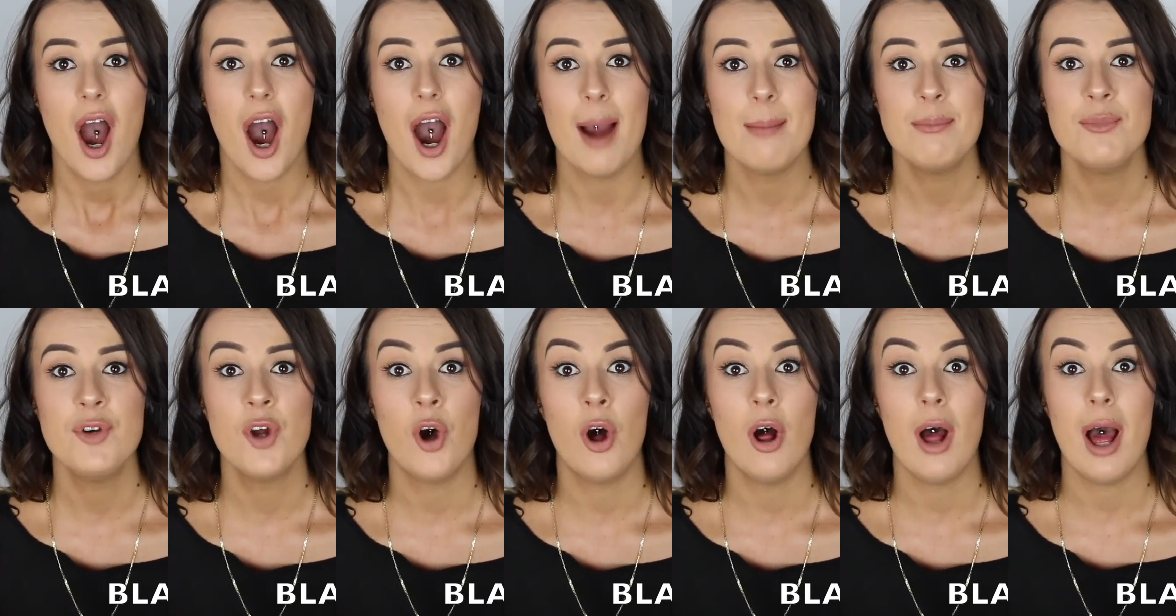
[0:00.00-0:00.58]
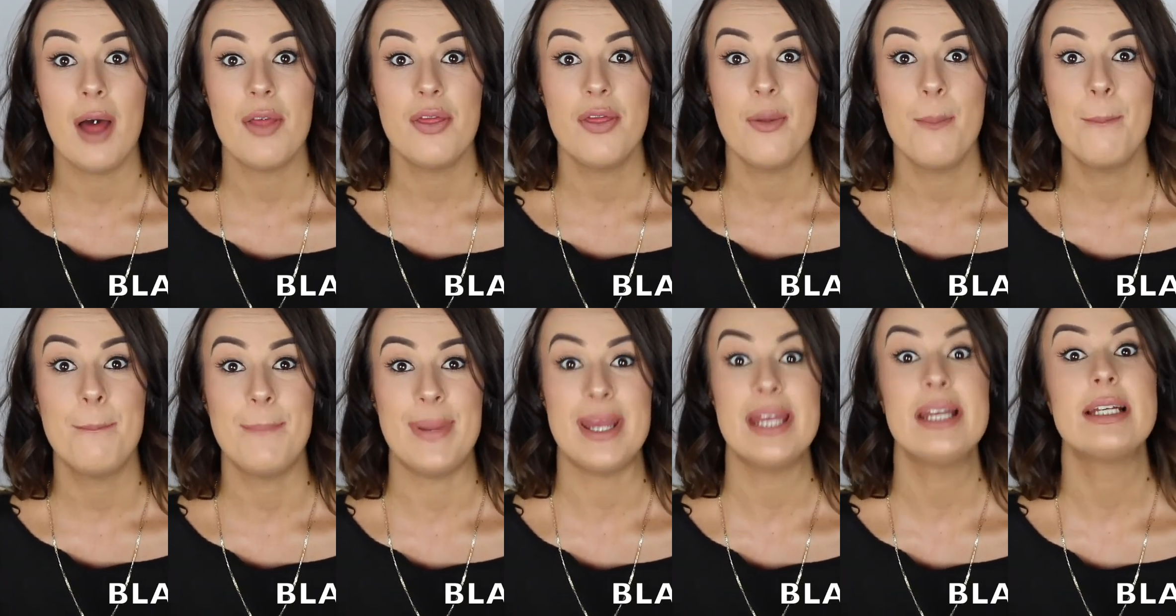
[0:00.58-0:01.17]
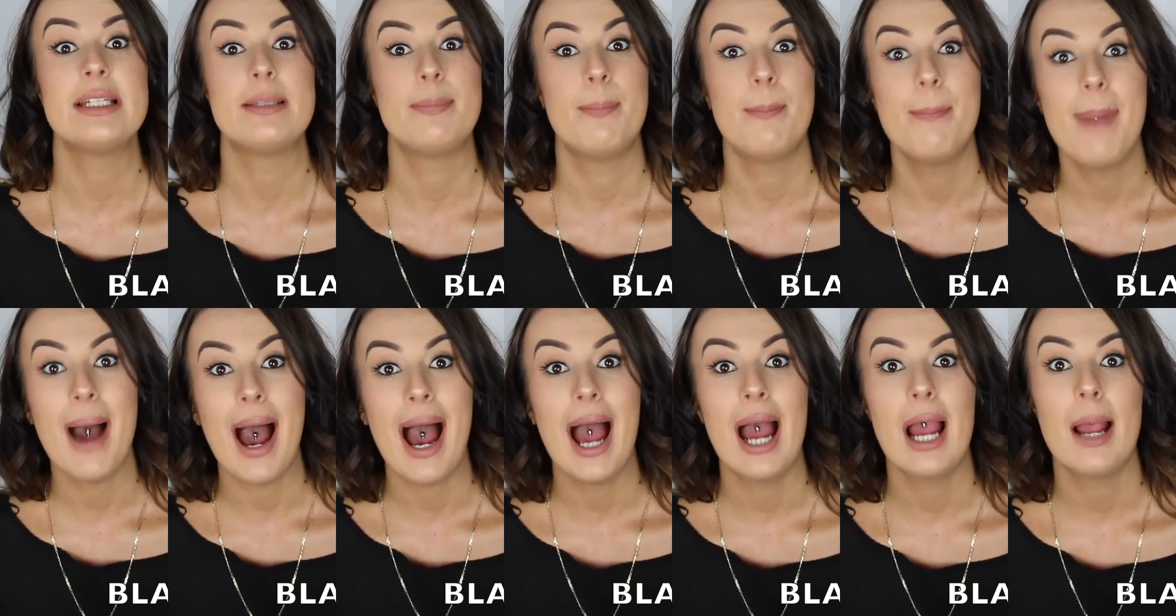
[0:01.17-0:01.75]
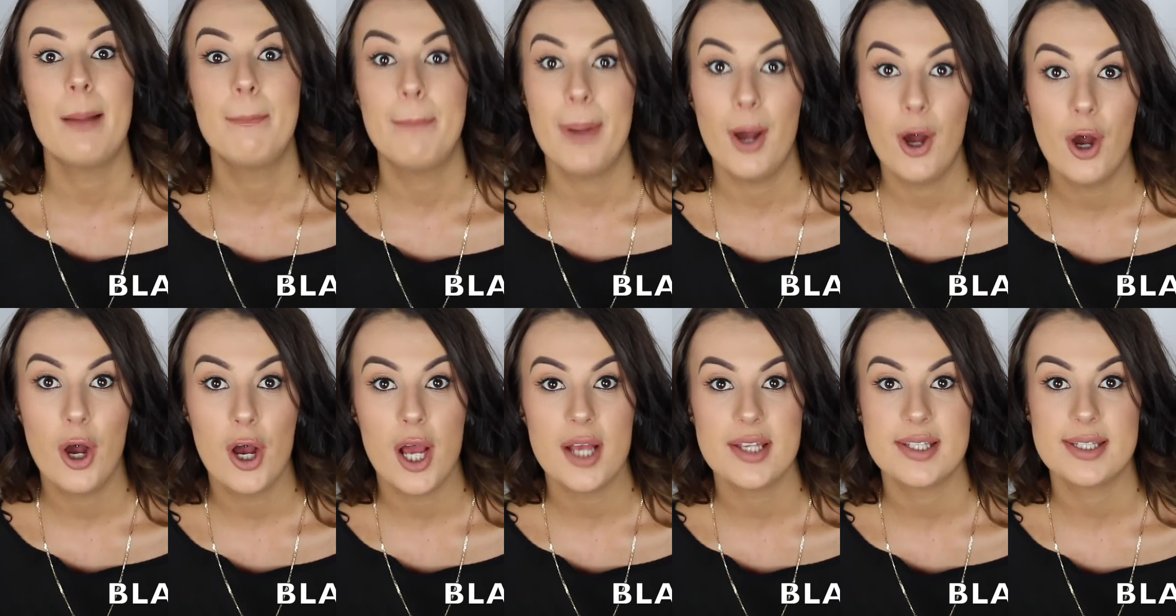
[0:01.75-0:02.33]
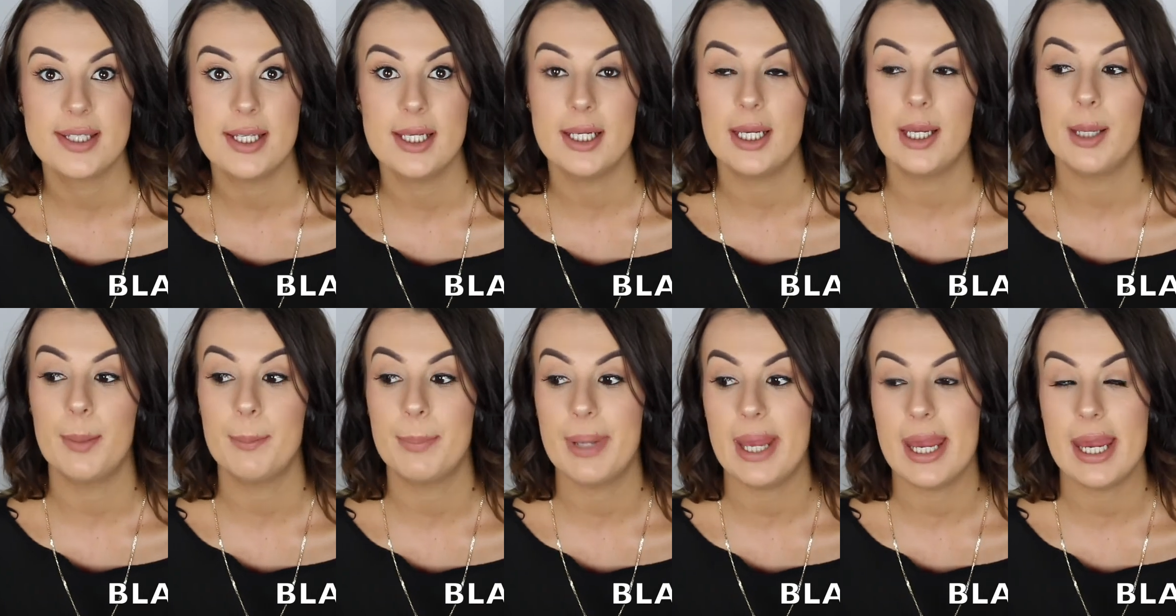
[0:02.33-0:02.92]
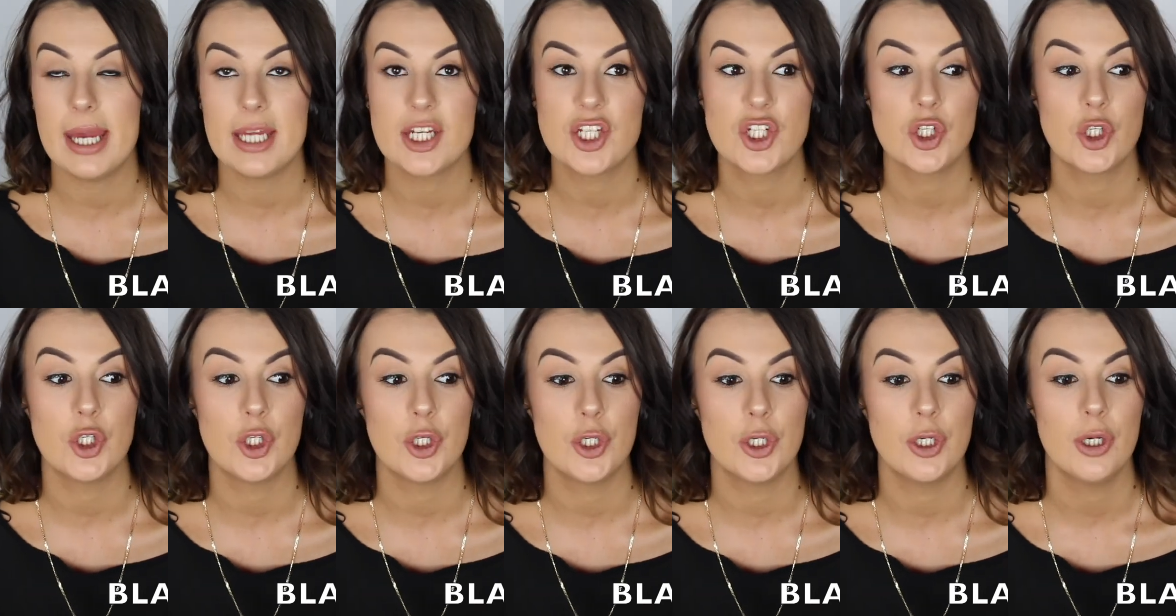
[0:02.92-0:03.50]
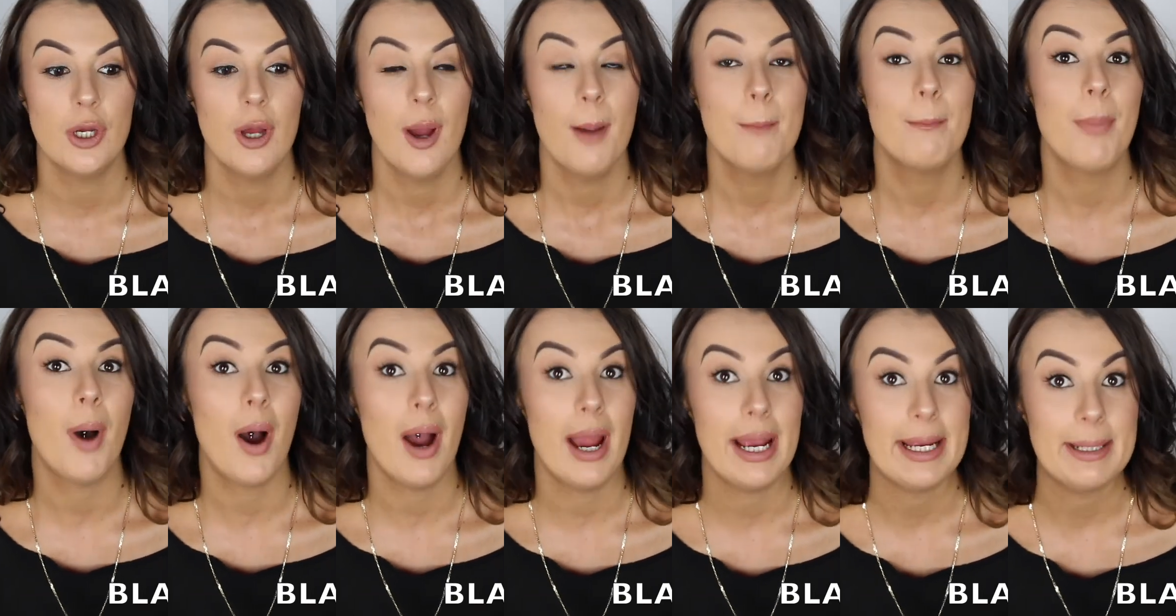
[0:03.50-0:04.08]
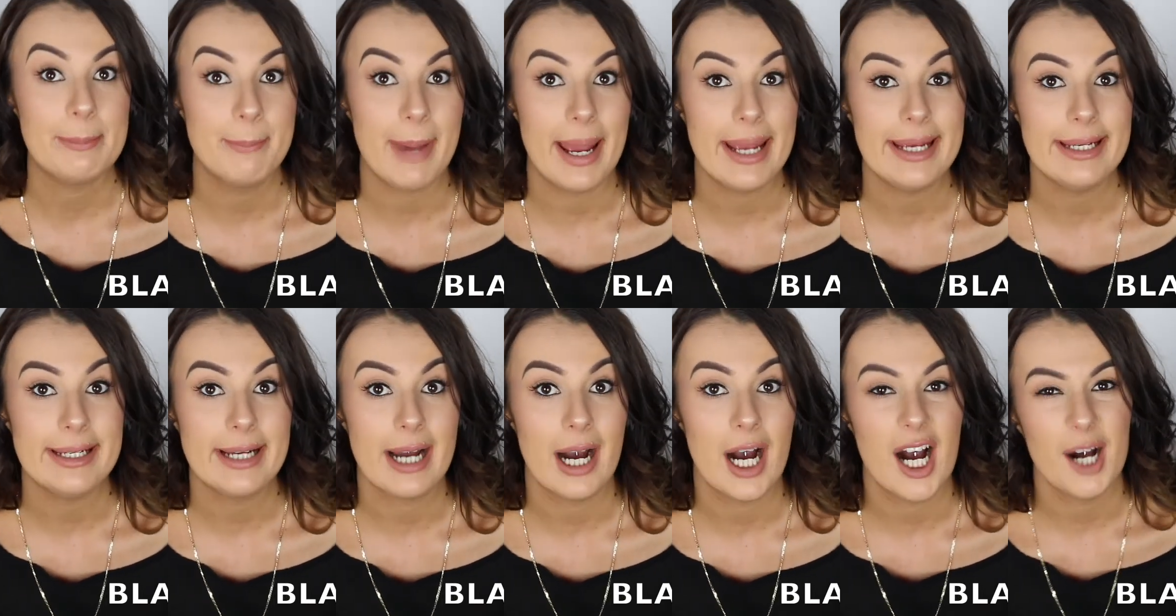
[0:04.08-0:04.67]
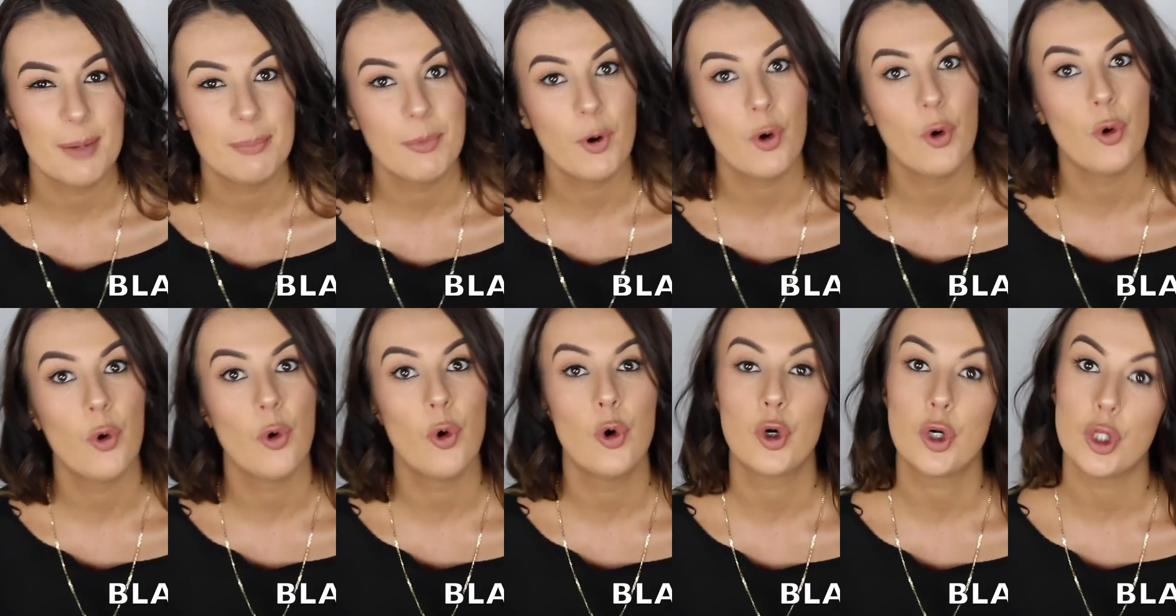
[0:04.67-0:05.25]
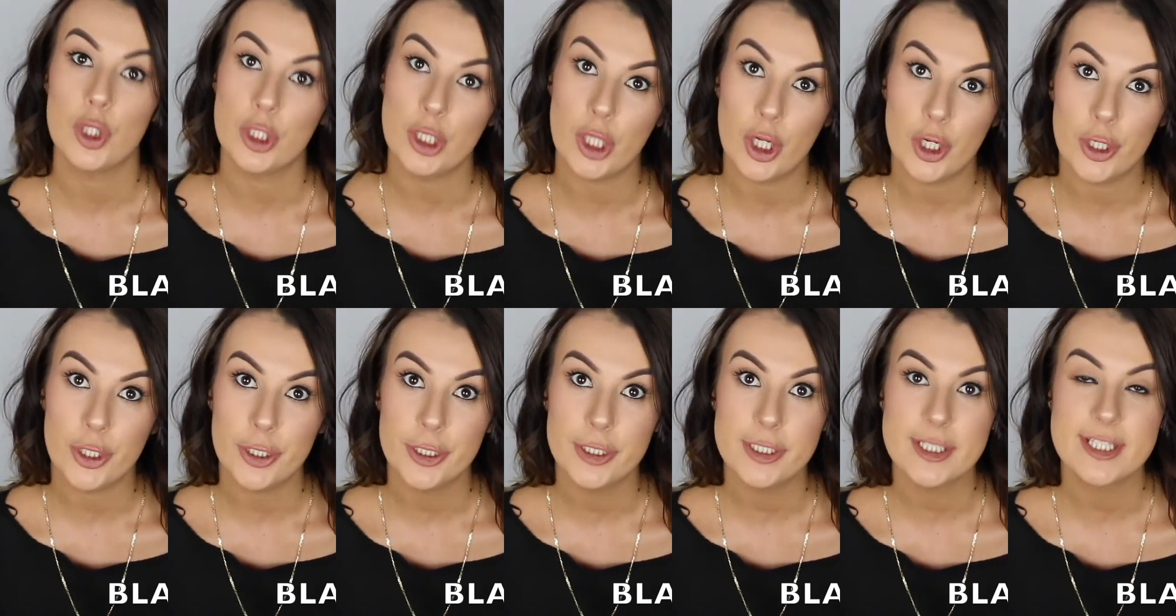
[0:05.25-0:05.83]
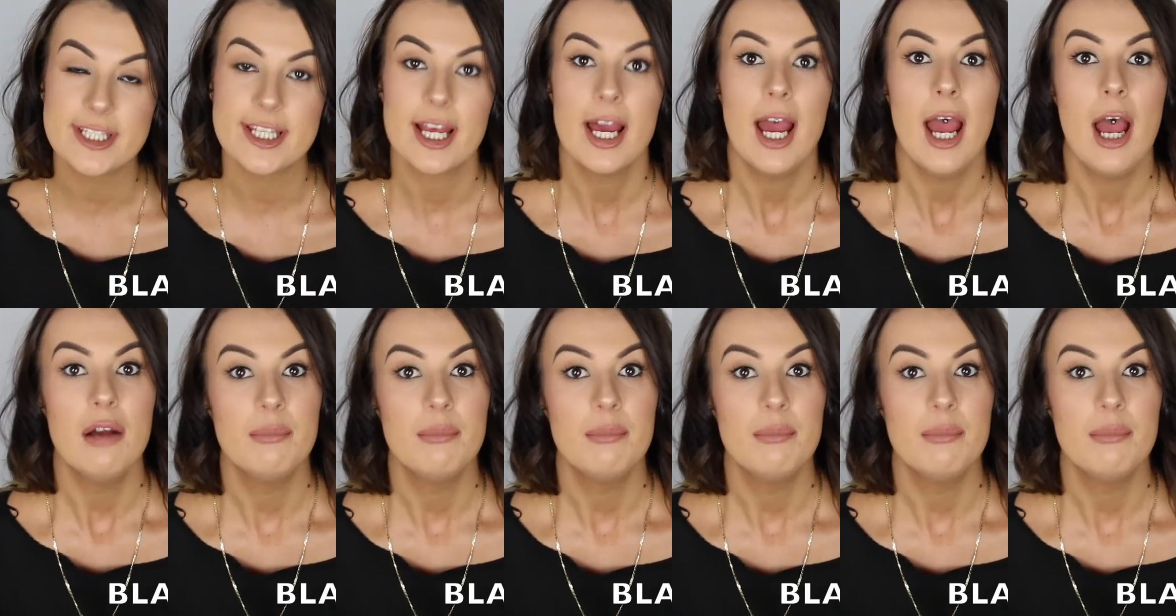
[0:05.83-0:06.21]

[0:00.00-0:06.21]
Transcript: I'm not the biggest bag person compared to buying makeup or clothes.